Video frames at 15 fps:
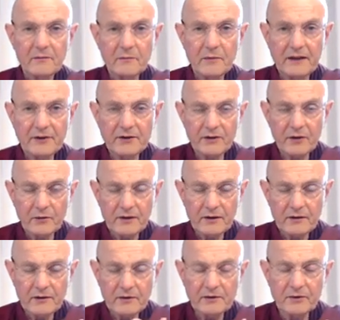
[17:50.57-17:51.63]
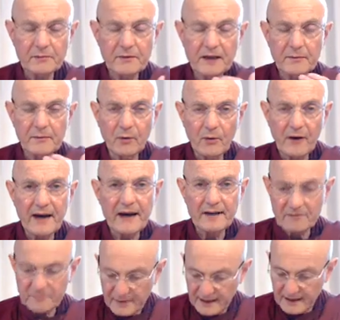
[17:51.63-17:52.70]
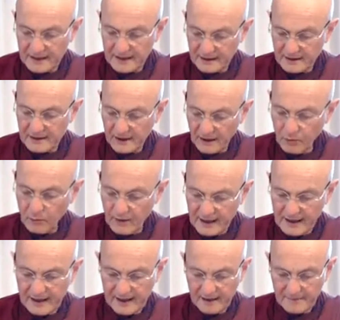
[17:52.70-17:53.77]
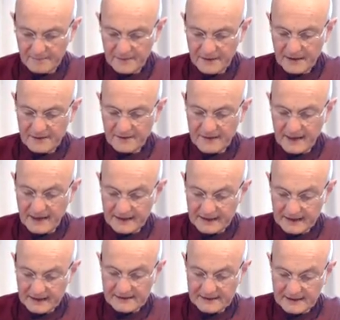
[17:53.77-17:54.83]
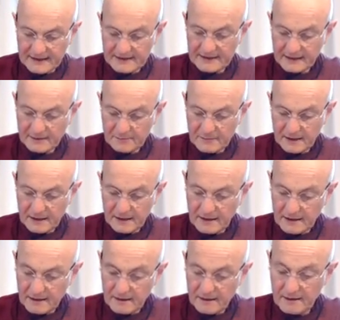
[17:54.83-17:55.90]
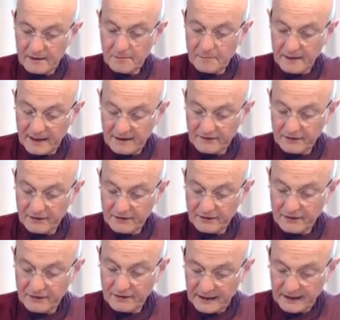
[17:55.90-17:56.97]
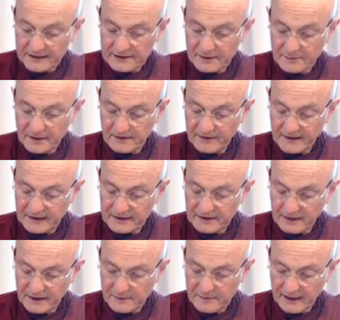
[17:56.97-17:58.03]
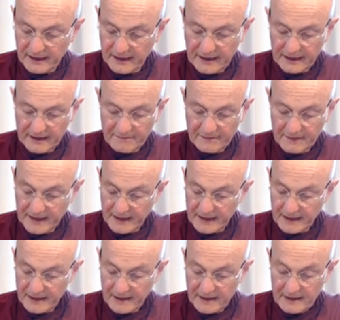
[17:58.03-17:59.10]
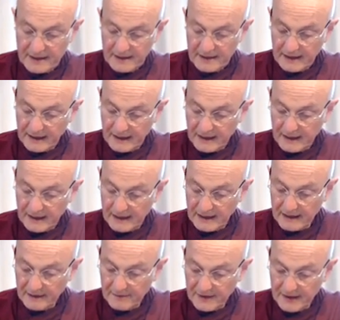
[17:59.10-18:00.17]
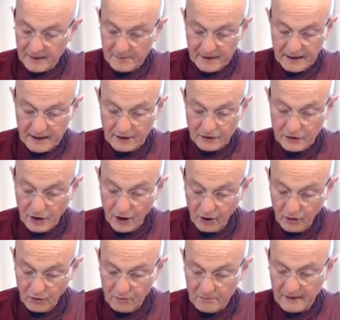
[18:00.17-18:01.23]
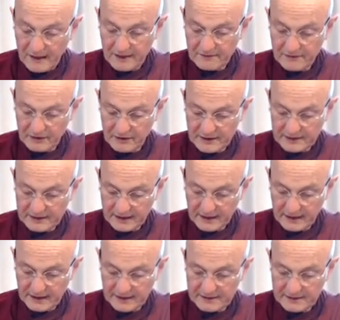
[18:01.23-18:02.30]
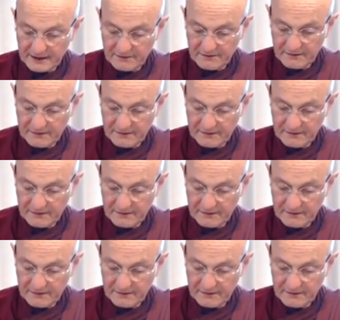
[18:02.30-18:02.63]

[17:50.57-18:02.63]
when you become aware of being aware, there is this mindfulness enlightenment factor in me, and there being no mindfulness enlightenment